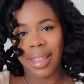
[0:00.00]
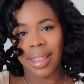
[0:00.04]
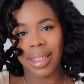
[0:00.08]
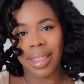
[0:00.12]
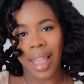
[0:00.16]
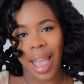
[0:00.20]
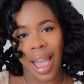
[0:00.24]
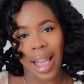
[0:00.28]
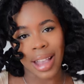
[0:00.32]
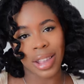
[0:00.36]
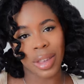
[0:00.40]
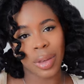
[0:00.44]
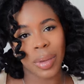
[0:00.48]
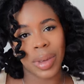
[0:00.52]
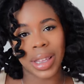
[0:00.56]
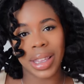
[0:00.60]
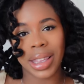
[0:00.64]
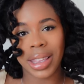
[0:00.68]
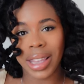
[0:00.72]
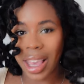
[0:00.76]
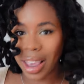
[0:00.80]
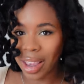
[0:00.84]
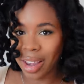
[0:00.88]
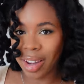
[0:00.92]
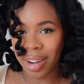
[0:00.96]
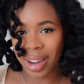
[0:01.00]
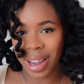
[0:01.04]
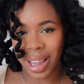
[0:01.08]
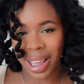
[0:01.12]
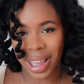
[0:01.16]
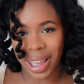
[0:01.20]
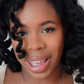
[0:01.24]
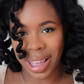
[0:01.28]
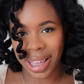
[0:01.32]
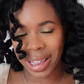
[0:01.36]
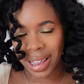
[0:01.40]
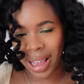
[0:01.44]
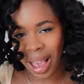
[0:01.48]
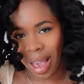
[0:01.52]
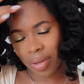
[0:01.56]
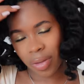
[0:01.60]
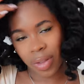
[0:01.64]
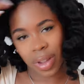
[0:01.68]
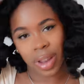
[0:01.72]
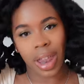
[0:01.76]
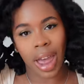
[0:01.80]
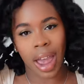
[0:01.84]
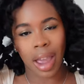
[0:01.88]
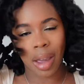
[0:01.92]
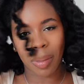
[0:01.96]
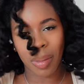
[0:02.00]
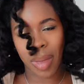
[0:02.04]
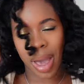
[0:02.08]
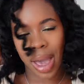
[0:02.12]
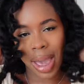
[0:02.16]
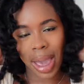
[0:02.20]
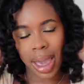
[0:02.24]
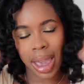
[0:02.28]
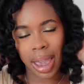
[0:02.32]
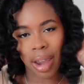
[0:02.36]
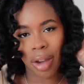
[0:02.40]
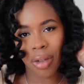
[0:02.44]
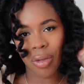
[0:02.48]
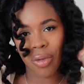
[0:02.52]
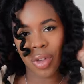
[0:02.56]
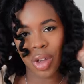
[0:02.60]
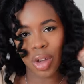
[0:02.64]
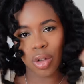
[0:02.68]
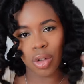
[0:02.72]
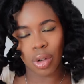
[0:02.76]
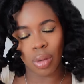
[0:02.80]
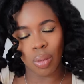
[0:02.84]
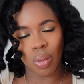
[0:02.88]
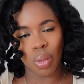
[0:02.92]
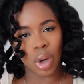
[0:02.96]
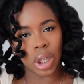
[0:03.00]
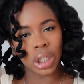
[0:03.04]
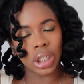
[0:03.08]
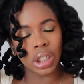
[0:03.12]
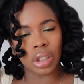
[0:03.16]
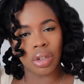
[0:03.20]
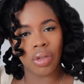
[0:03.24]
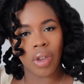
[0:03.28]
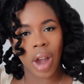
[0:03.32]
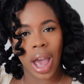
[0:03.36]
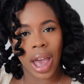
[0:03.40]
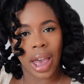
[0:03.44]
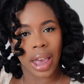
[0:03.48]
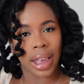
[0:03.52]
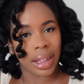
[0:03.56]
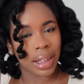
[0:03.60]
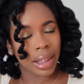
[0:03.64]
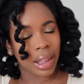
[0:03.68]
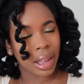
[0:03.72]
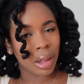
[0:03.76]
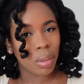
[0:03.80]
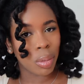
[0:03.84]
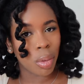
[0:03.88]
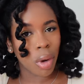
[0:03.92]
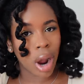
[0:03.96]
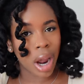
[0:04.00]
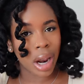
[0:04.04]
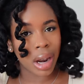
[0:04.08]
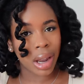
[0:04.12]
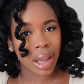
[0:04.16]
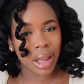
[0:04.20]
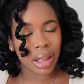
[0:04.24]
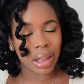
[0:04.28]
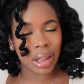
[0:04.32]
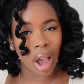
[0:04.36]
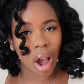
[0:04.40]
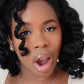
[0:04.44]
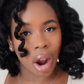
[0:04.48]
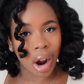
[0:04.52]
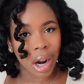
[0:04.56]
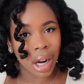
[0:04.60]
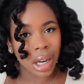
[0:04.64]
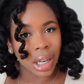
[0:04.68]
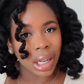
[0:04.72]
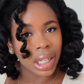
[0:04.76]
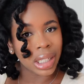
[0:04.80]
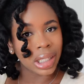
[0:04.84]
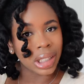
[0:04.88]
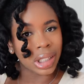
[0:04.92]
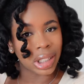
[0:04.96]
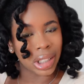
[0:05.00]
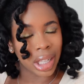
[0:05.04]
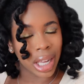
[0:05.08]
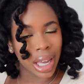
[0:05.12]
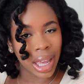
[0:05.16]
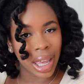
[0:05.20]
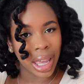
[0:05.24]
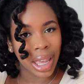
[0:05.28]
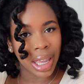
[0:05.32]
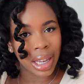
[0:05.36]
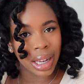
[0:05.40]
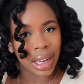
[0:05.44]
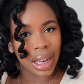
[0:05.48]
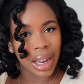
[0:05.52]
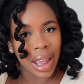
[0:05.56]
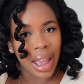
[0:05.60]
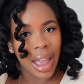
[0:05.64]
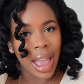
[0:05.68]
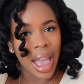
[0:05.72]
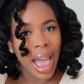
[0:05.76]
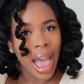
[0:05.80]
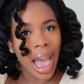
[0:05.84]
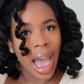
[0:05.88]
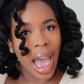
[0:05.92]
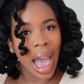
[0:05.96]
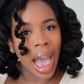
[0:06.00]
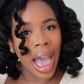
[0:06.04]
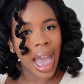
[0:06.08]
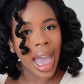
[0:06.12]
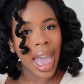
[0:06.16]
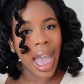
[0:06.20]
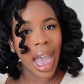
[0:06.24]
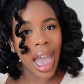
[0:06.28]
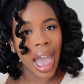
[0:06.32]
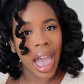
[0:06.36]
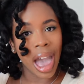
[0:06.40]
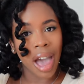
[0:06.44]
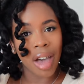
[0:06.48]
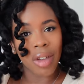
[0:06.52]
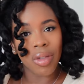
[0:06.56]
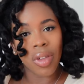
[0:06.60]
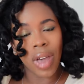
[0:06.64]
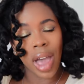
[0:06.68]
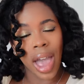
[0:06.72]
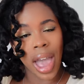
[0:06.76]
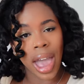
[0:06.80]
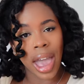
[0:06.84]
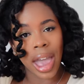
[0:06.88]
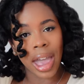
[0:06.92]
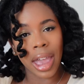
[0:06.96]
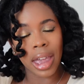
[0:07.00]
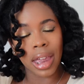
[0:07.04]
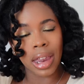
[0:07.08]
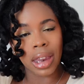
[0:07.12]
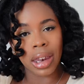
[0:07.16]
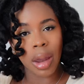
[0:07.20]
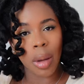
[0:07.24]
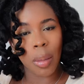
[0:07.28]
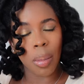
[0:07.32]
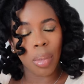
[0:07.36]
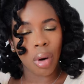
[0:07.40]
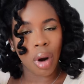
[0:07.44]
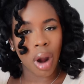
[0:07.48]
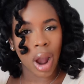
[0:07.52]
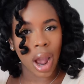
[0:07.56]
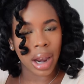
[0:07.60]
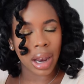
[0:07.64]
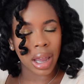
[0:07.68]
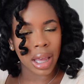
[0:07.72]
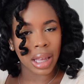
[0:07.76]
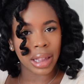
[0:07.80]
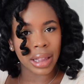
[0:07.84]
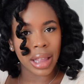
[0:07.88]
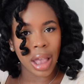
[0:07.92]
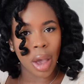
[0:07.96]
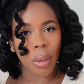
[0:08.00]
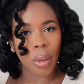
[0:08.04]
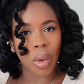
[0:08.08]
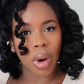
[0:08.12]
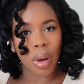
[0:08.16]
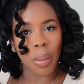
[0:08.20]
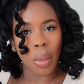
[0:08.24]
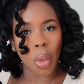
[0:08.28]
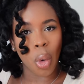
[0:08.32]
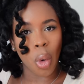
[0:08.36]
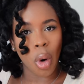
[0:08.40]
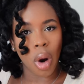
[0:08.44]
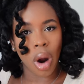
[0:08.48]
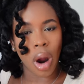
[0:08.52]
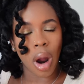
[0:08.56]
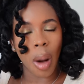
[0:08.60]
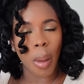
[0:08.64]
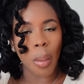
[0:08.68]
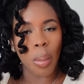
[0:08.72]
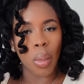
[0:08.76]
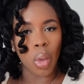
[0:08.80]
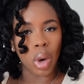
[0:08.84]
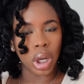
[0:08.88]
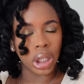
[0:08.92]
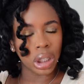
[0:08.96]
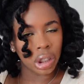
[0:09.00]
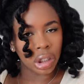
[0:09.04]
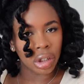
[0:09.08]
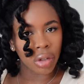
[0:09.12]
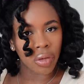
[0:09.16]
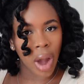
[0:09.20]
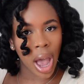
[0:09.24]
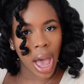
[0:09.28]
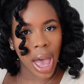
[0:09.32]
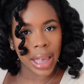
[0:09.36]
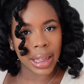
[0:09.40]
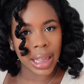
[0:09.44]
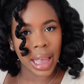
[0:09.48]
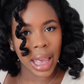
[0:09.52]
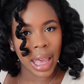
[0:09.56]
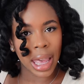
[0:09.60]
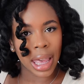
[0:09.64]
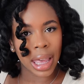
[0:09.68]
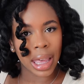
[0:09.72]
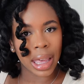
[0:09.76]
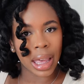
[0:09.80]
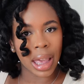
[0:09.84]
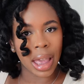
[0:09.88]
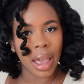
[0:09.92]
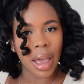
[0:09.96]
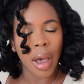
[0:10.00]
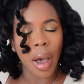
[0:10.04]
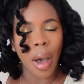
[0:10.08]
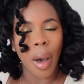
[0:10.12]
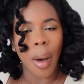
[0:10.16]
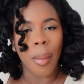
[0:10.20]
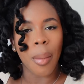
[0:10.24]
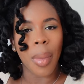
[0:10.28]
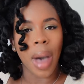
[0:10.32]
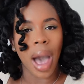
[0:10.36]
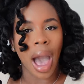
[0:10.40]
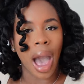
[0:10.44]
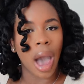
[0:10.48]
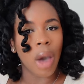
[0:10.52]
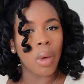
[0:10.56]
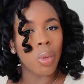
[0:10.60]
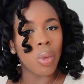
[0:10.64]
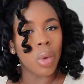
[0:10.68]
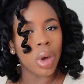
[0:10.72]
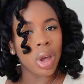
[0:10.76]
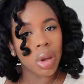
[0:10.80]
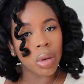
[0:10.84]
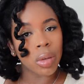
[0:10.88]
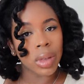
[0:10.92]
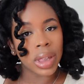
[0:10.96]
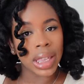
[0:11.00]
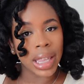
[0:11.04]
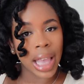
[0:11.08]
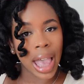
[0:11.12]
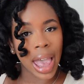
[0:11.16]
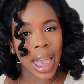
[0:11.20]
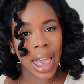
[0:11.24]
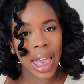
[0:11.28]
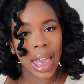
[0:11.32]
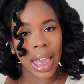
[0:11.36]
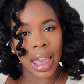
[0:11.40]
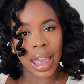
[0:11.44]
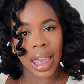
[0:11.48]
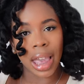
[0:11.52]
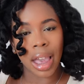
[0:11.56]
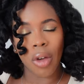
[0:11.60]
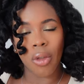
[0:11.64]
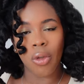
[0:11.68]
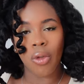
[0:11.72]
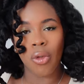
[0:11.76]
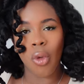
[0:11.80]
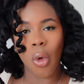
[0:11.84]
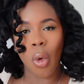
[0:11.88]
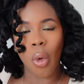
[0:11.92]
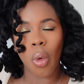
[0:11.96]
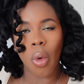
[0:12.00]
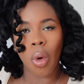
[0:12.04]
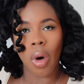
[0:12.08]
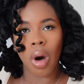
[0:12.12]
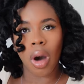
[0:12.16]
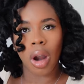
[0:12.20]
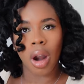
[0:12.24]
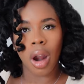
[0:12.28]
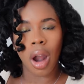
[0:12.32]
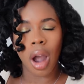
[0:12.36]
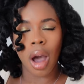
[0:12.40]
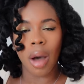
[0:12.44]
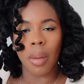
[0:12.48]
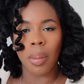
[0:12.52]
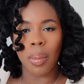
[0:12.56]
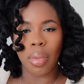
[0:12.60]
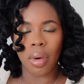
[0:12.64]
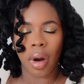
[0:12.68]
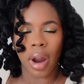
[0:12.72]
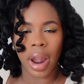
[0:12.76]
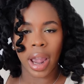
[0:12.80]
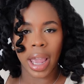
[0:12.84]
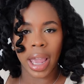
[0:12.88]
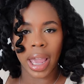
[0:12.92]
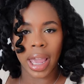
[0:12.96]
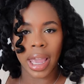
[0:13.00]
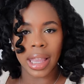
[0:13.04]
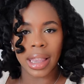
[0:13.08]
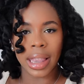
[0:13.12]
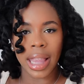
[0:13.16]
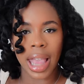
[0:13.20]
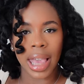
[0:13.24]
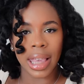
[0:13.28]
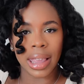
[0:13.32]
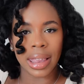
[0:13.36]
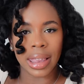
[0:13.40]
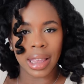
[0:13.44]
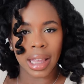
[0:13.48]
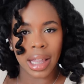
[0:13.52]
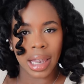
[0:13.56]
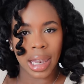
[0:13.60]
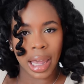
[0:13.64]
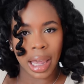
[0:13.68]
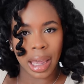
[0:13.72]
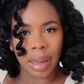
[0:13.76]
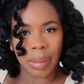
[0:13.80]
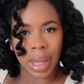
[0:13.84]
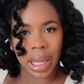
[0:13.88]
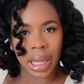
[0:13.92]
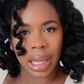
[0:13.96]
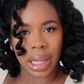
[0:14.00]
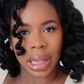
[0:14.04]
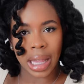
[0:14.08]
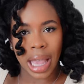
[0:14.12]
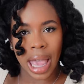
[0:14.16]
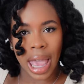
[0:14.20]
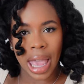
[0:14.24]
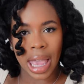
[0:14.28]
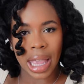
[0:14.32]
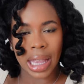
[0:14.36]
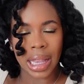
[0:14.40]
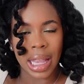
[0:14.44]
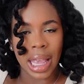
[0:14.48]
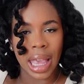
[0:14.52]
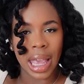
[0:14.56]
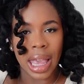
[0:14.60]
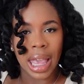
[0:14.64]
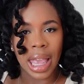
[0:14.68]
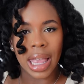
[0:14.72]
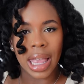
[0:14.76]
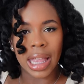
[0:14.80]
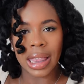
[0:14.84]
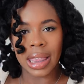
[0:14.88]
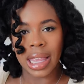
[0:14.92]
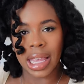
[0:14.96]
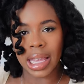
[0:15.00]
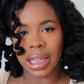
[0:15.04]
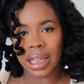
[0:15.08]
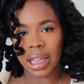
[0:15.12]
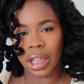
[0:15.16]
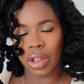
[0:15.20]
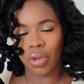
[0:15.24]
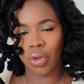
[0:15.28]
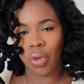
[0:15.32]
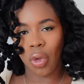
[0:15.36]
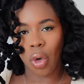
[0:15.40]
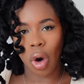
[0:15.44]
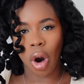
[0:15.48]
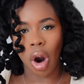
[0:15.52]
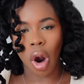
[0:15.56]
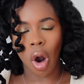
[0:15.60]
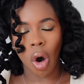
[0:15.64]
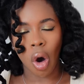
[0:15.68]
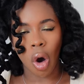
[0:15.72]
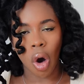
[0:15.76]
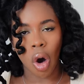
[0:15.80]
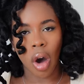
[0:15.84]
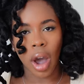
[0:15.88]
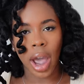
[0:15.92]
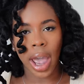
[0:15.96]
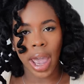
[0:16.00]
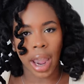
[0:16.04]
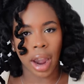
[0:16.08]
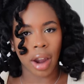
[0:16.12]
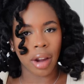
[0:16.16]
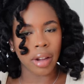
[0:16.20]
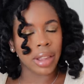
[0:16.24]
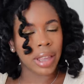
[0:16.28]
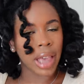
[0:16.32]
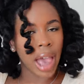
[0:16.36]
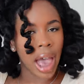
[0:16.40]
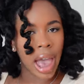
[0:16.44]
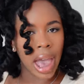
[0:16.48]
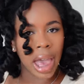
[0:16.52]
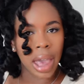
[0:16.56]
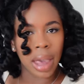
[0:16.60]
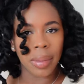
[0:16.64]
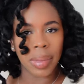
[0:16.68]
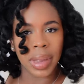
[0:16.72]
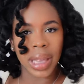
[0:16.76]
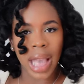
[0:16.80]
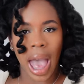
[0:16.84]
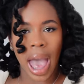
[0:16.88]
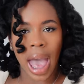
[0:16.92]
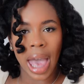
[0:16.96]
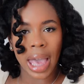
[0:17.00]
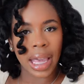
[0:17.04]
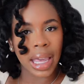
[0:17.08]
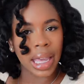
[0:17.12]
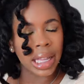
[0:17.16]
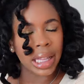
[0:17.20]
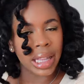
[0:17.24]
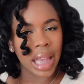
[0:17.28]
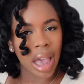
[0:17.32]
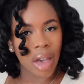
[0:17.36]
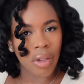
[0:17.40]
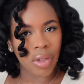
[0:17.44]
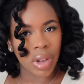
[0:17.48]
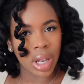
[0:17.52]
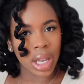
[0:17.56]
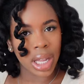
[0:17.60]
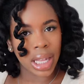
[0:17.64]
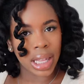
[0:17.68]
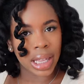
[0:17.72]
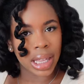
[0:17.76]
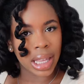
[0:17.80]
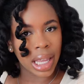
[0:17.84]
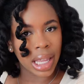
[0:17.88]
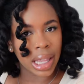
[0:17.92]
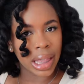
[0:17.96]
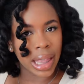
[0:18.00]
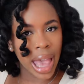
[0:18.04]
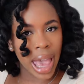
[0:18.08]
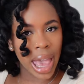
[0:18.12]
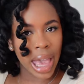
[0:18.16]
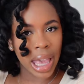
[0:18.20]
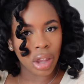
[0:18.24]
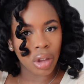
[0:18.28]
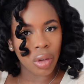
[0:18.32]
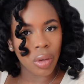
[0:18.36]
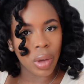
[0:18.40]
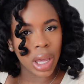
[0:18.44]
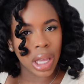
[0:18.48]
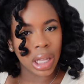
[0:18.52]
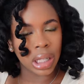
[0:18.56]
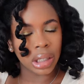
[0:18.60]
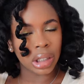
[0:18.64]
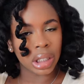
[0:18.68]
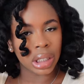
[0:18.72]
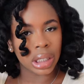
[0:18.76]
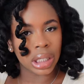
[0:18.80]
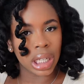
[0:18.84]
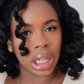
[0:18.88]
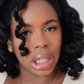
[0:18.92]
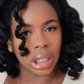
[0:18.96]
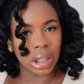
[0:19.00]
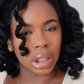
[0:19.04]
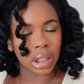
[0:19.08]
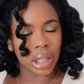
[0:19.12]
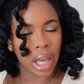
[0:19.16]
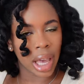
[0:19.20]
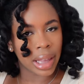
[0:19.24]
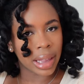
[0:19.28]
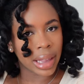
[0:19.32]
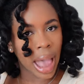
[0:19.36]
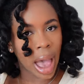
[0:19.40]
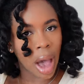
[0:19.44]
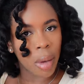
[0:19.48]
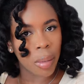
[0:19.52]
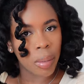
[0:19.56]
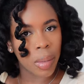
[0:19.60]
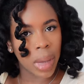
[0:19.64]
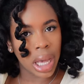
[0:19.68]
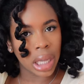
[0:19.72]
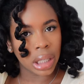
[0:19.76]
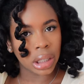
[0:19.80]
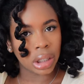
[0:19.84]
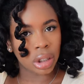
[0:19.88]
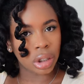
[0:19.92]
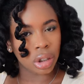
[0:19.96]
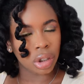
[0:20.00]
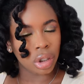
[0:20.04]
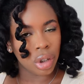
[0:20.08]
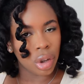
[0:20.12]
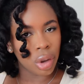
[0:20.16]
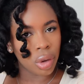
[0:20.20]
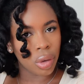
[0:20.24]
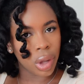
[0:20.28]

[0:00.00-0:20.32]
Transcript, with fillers: That's what Cécred is. I feel like my hair feels moisturized. These products are legit. I have had products that were more moisturizing, but I will say, for a brand that is claiming that this is for all hair types, I can definitely see that, and you can just adjust how much you